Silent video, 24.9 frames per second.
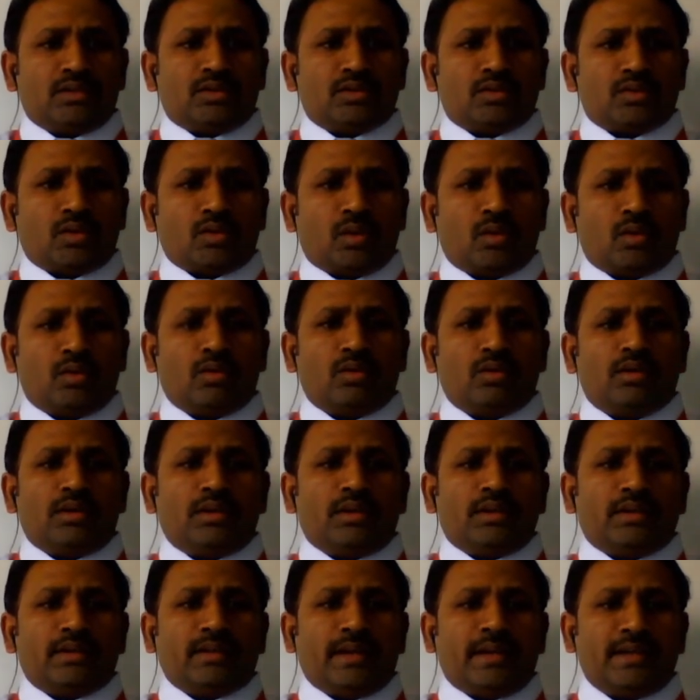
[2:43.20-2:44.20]
So
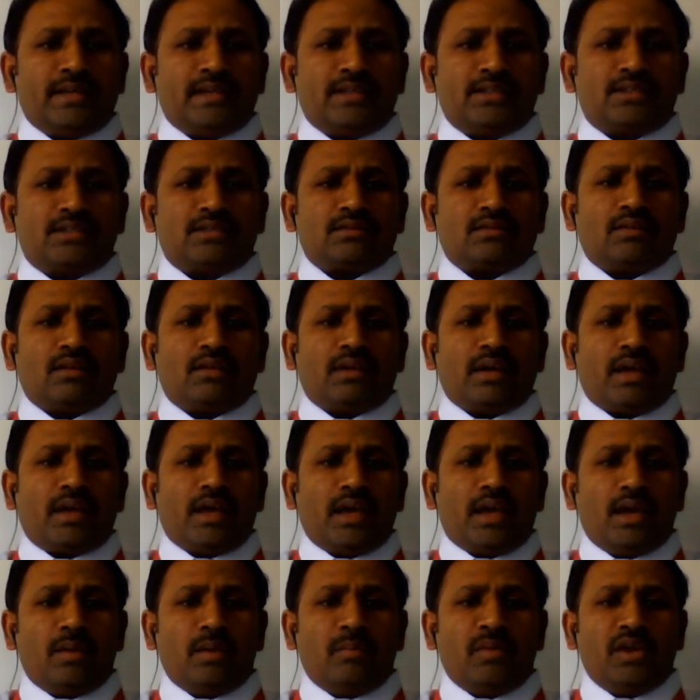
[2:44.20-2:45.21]
that is
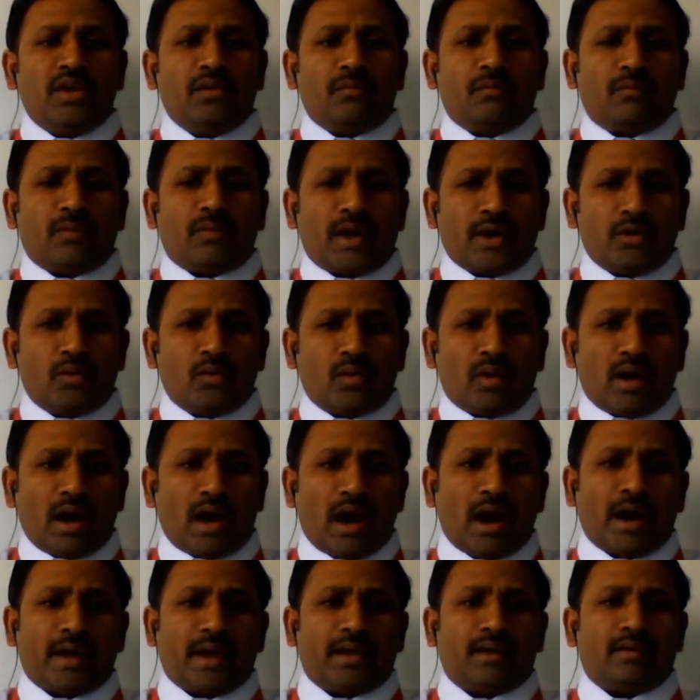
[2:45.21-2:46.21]

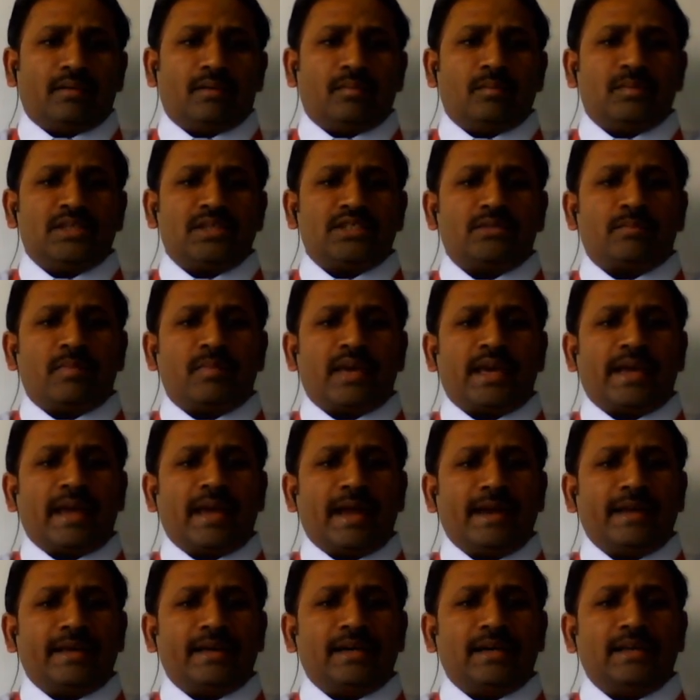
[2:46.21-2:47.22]
ME5I means
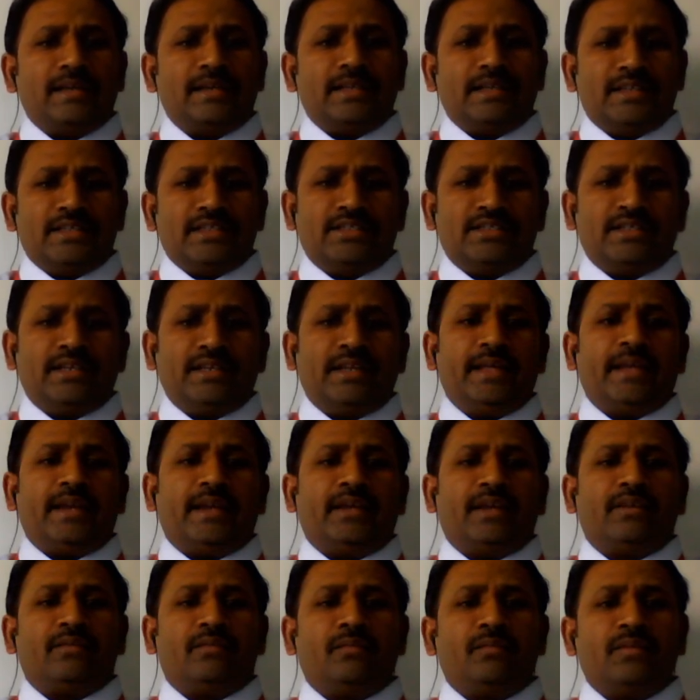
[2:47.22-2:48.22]
mechanical
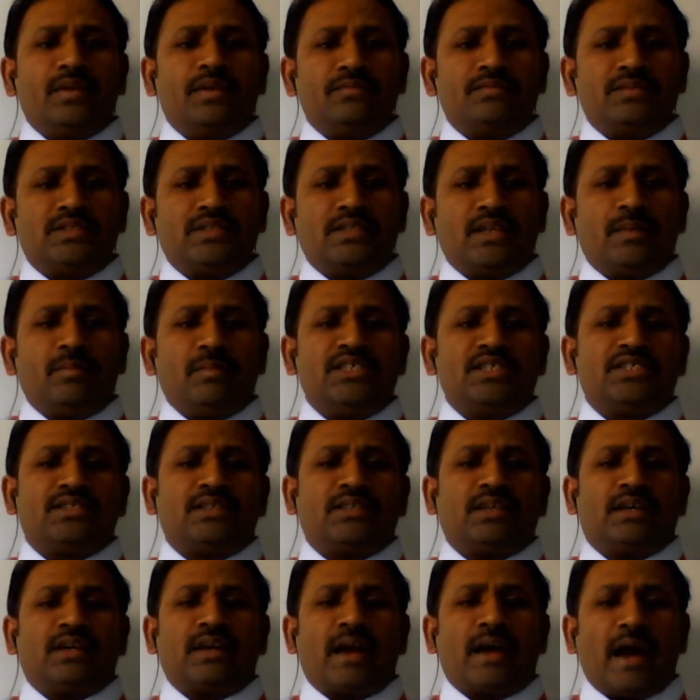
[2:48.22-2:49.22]
engineering 5th
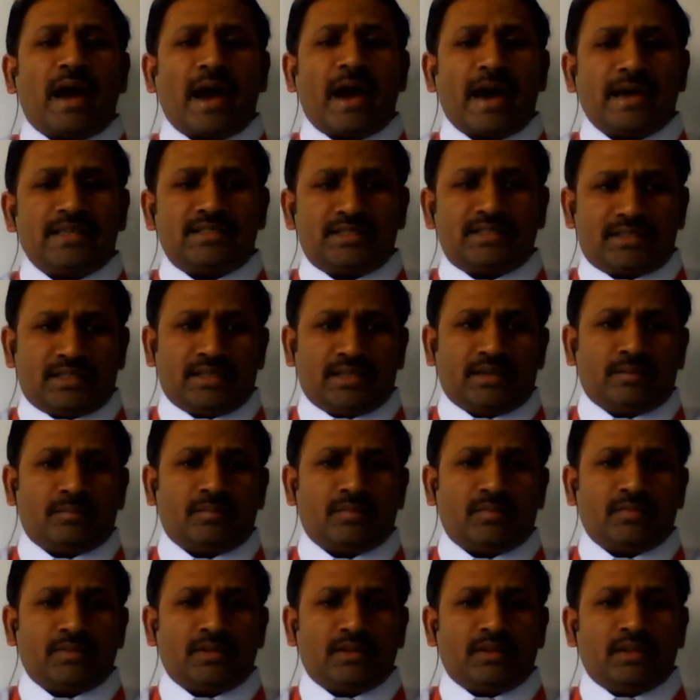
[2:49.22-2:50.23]
semester I scheme.
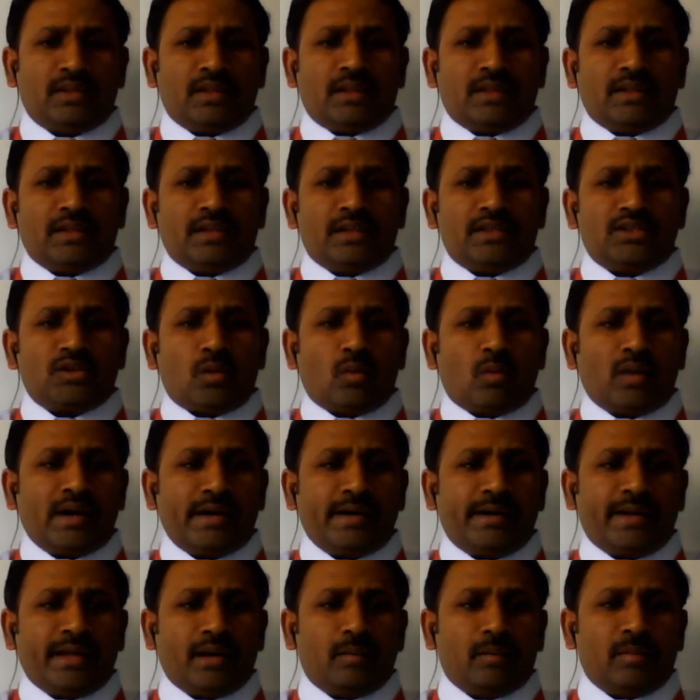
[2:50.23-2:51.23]
There is a
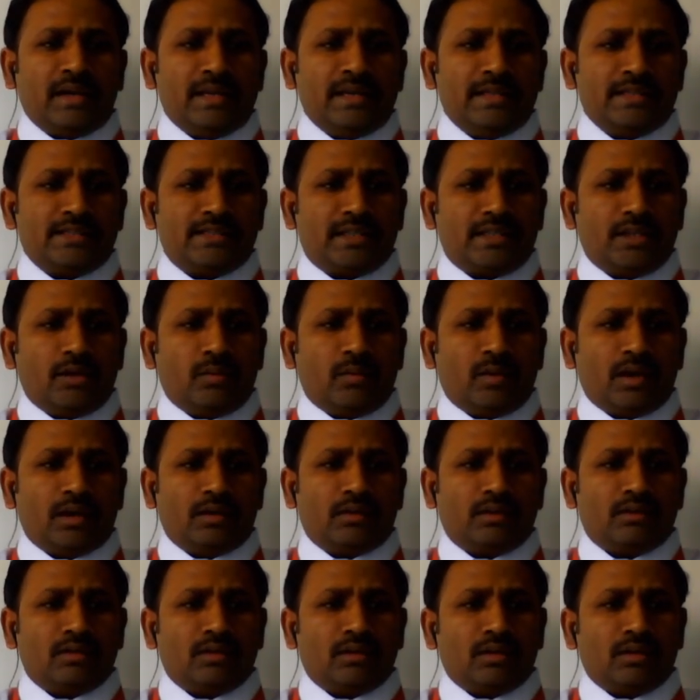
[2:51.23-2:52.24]
one table is
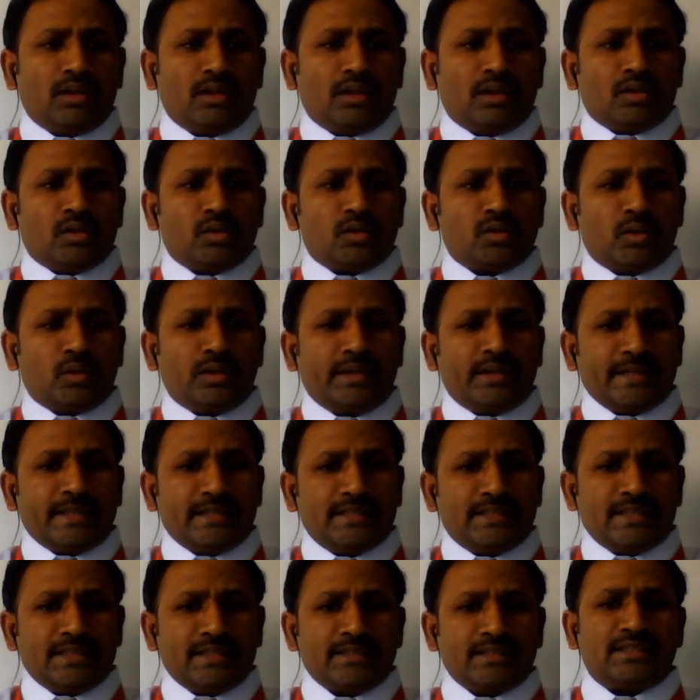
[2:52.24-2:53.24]
given. So
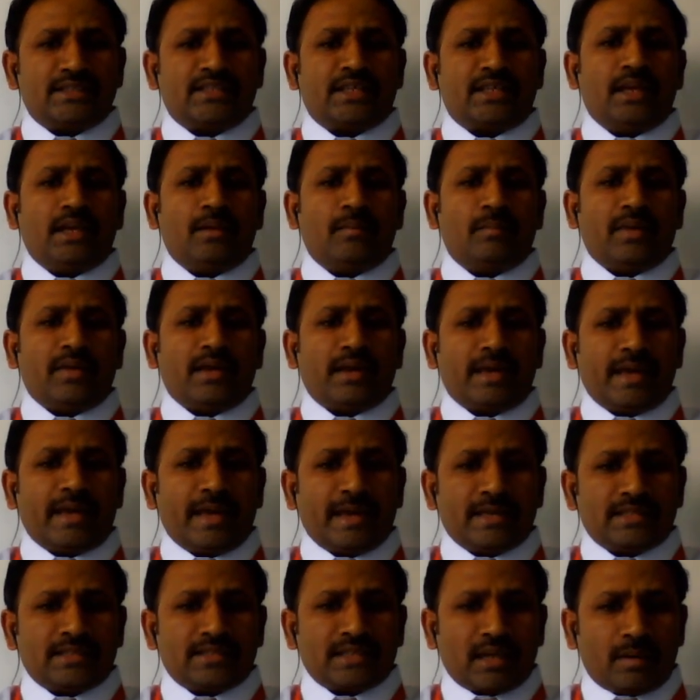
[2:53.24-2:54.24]
teaching scheme,
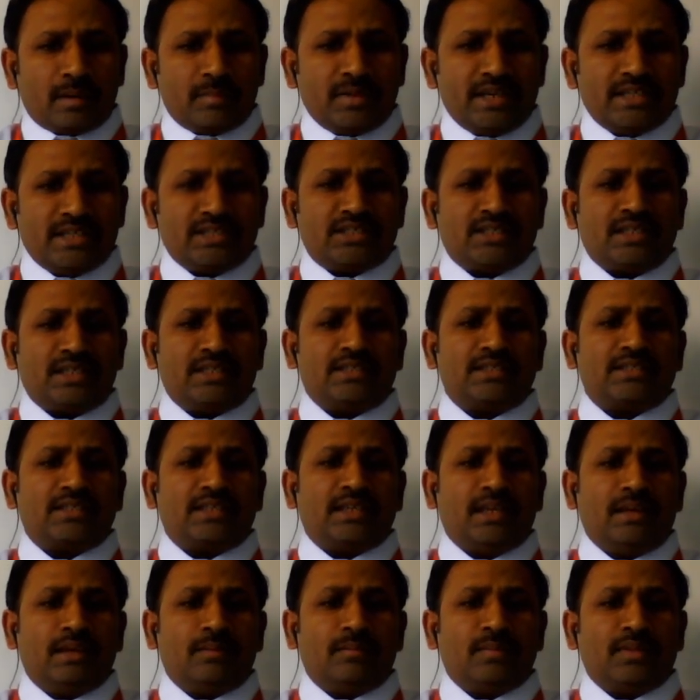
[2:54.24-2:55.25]
examination
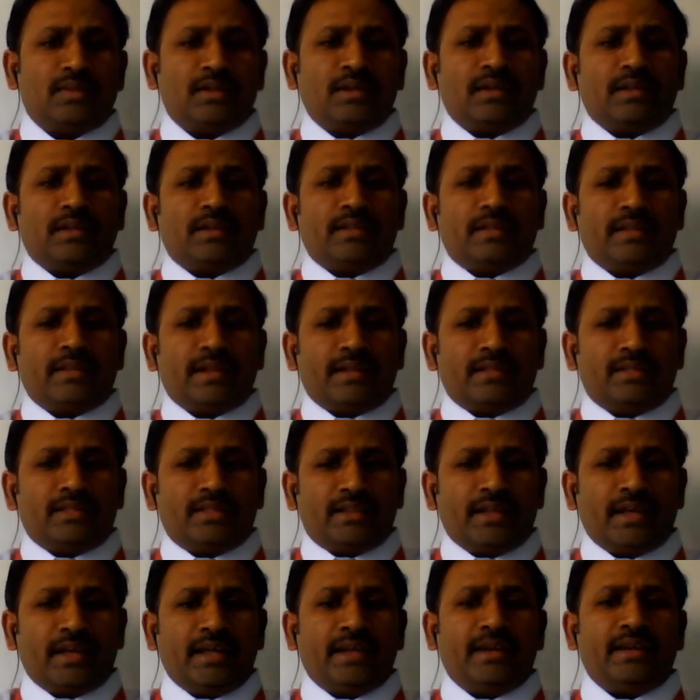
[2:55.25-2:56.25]
scheme, then
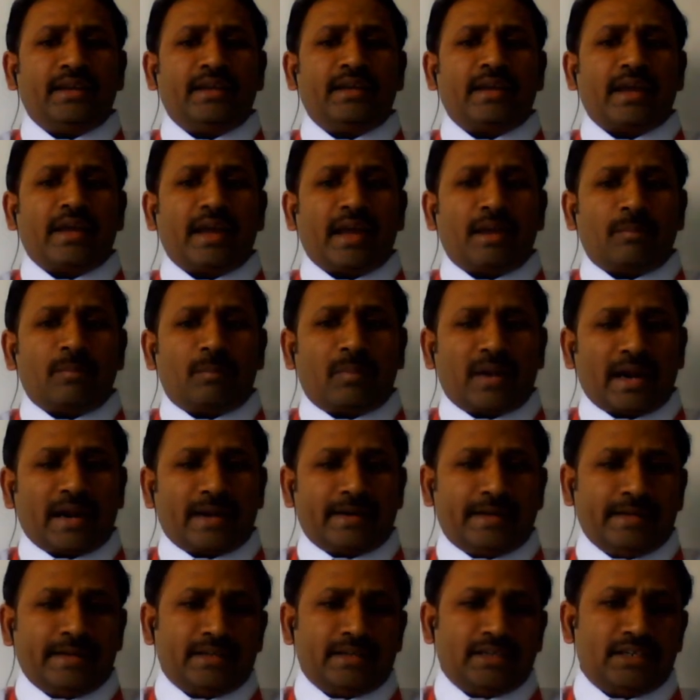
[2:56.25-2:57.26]
theory and
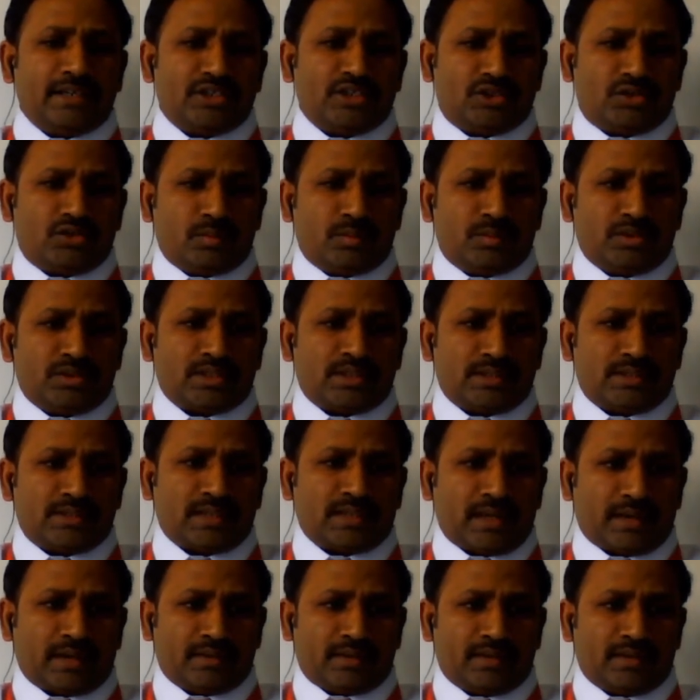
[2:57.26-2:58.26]
practical distributions
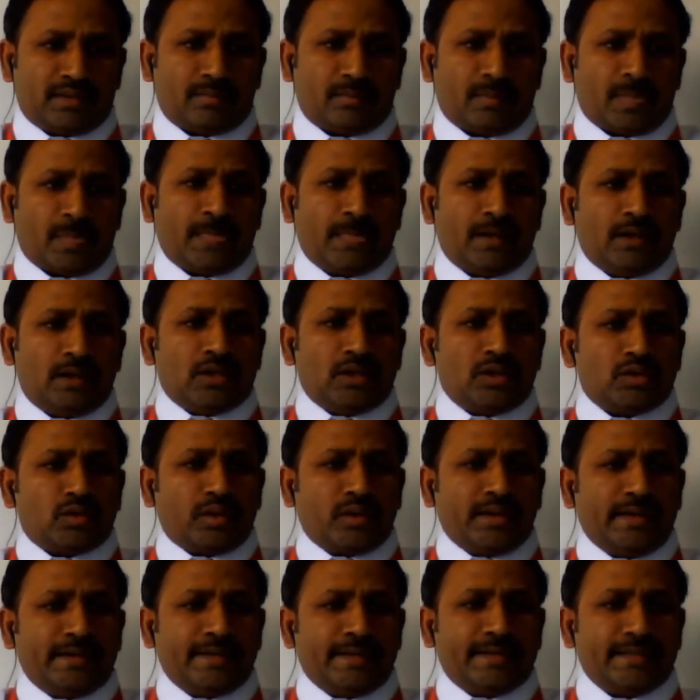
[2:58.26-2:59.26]
are there. So
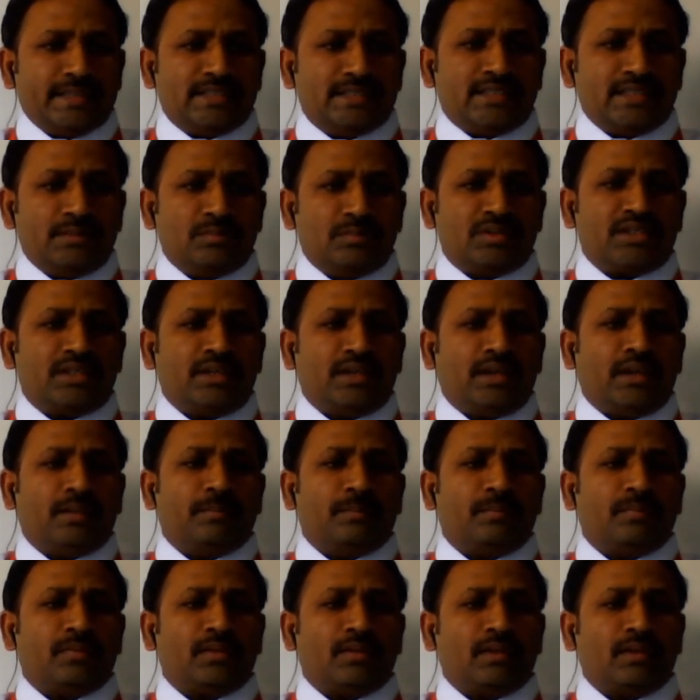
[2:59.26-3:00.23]
in teaching scheme,